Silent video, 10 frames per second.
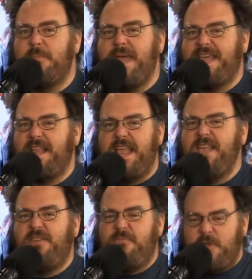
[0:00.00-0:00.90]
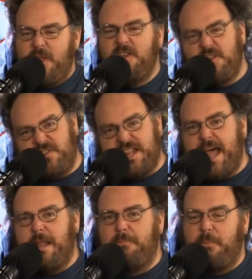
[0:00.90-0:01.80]
make it easy for you to just
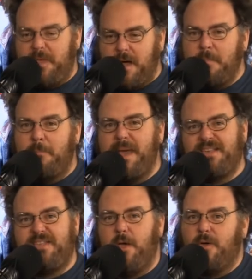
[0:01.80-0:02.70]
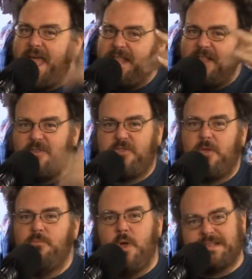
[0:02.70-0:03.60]
slide up and become a bestie, okay? This just
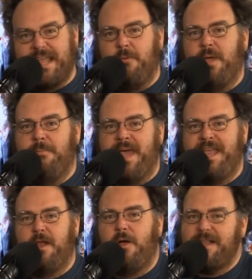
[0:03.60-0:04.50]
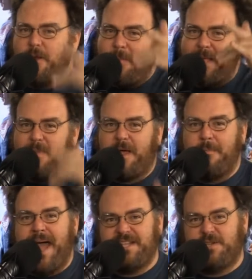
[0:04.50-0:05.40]
doesn't work that way, mate. All right, don't make me
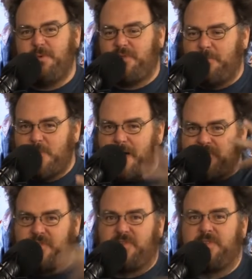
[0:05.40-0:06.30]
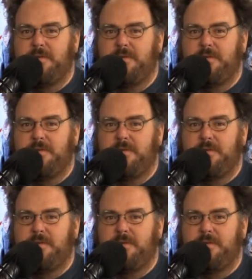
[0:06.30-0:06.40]
come at you with some grovers,